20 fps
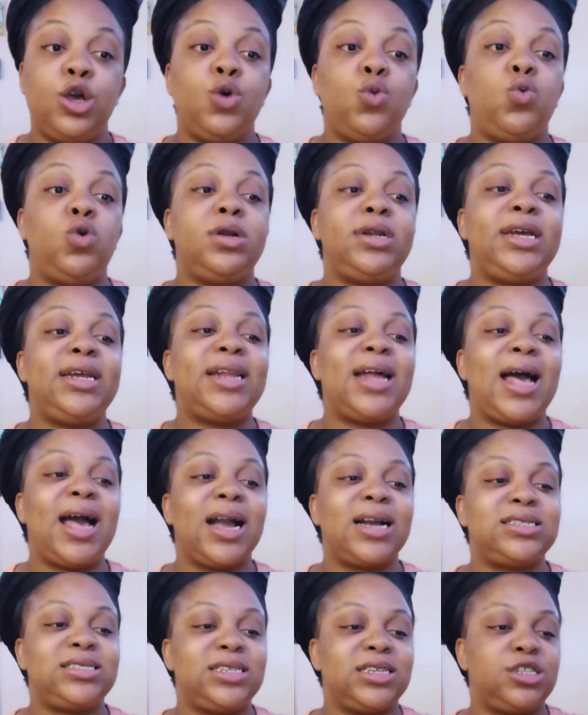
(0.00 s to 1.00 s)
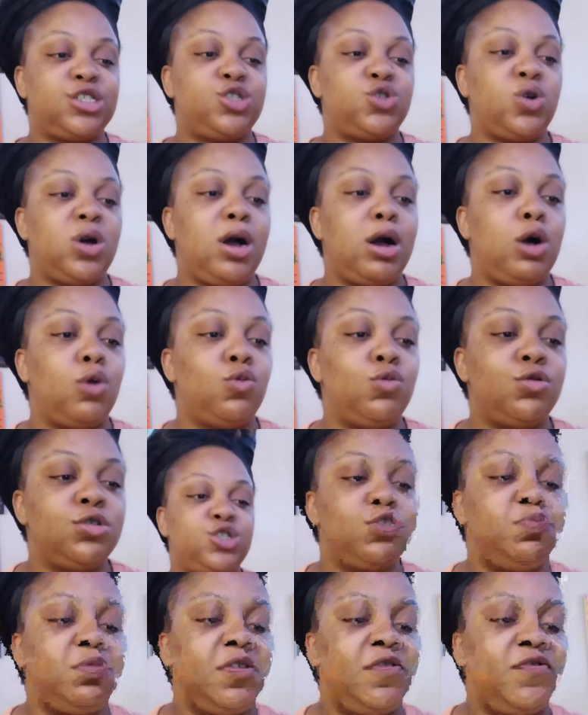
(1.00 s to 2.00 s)
We need access to our
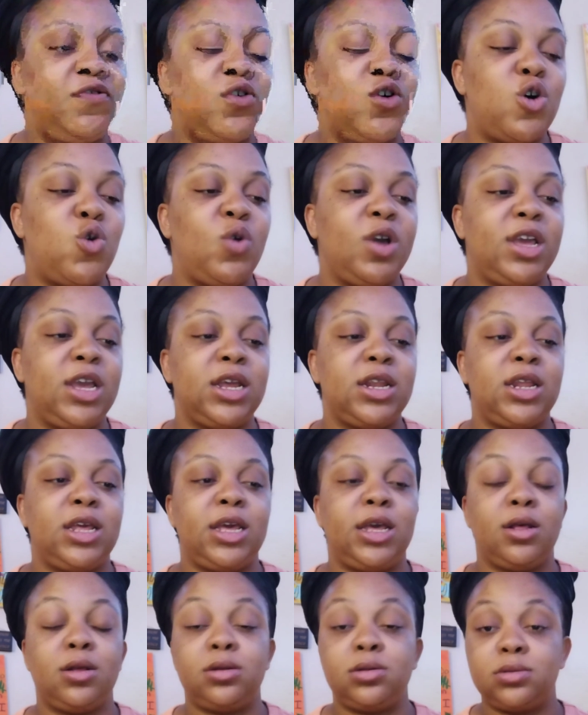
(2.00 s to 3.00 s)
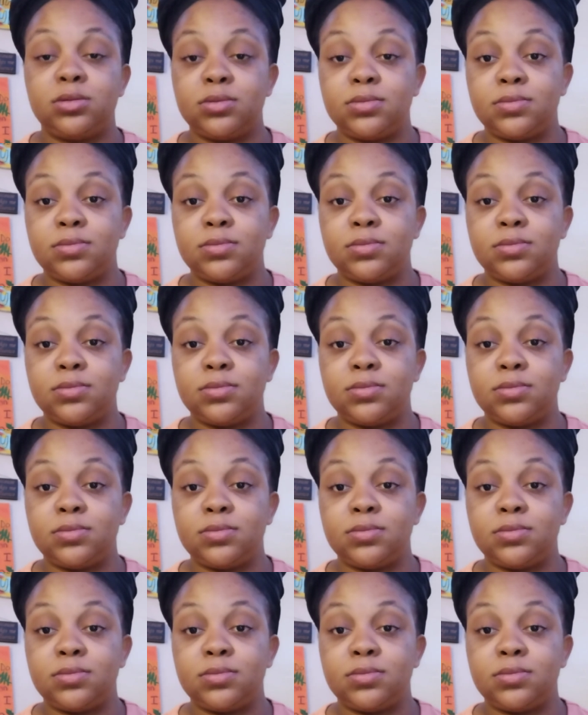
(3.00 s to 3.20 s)
wounds before we can heal.